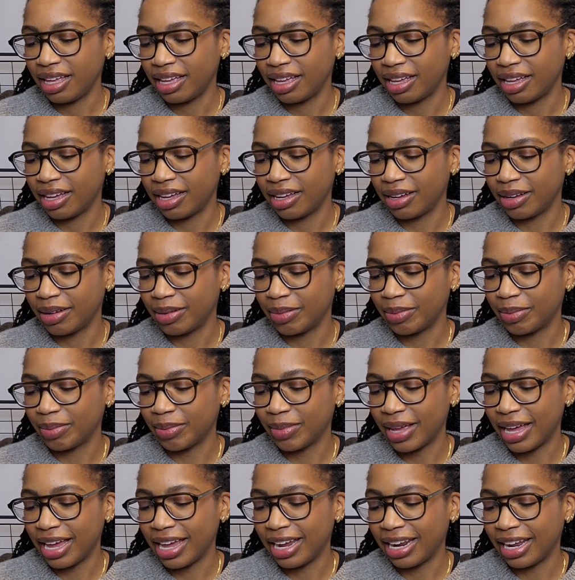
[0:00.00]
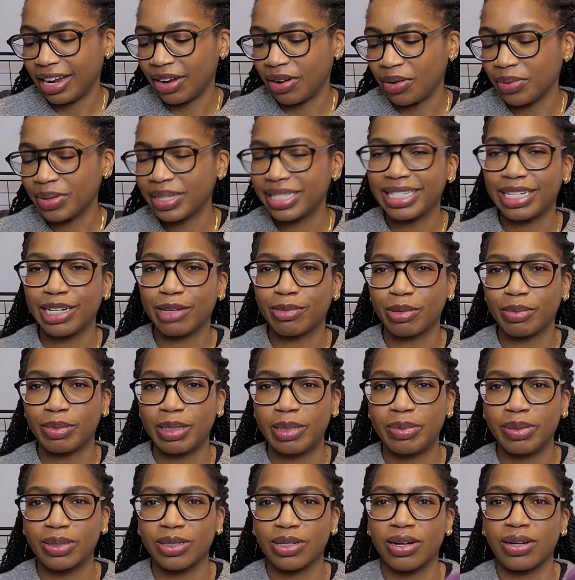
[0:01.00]
and I always hear about
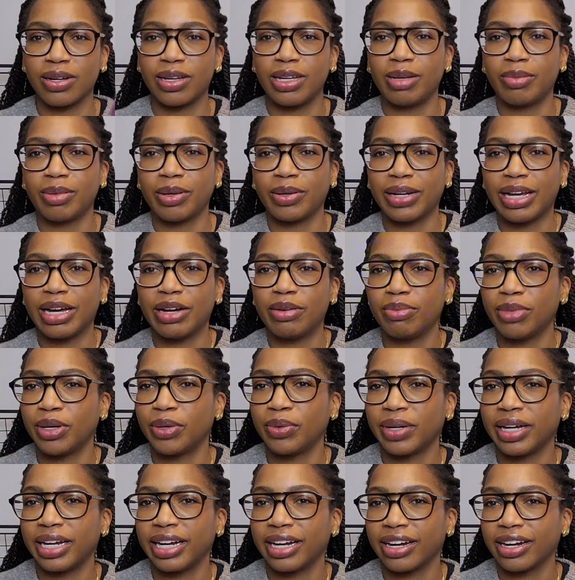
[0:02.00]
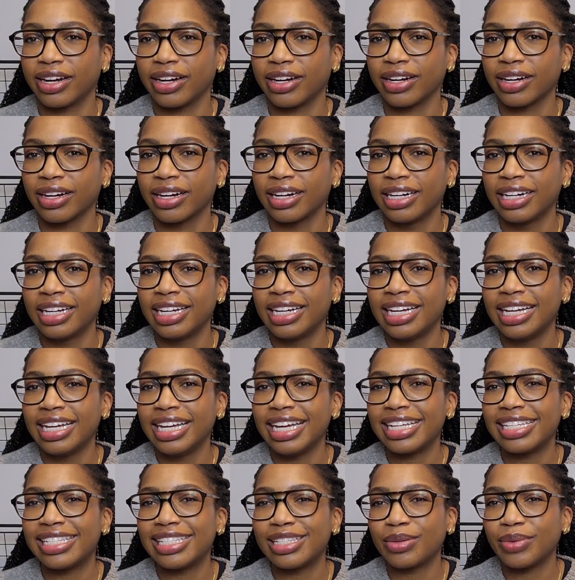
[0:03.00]
people talking about how mohair
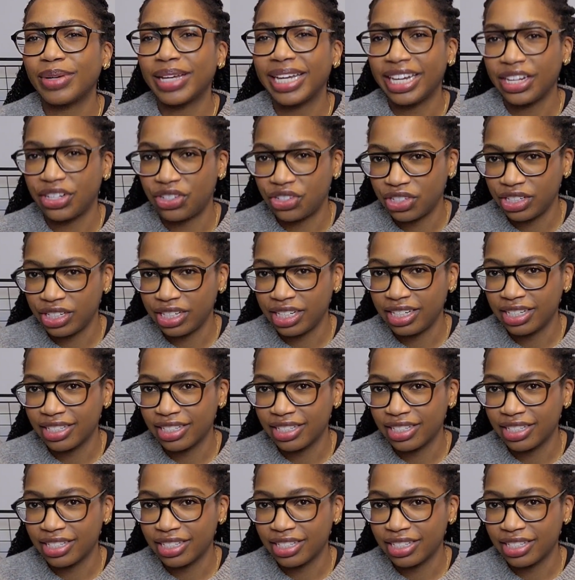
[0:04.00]
is so itchy.